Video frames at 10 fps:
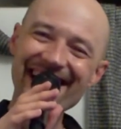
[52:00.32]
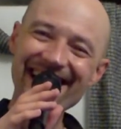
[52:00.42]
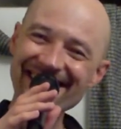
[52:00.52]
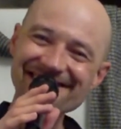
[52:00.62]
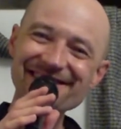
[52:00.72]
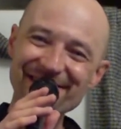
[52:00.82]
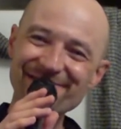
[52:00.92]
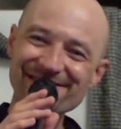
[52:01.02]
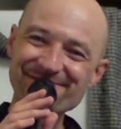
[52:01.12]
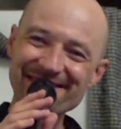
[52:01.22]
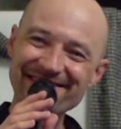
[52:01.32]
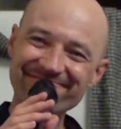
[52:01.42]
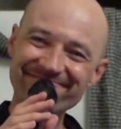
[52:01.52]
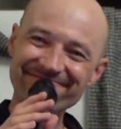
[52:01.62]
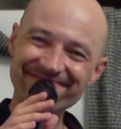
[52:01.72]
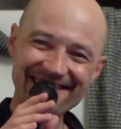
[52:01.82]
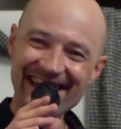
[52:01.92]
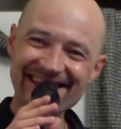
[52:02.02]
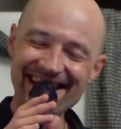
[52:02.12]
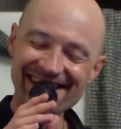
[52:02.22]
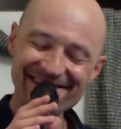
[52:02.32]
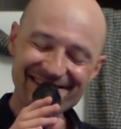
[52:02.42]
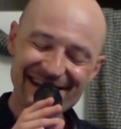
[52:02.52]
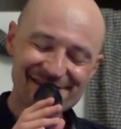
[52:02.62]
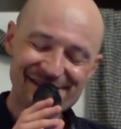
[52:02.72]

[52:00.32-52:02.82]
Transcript: And it tickles me. That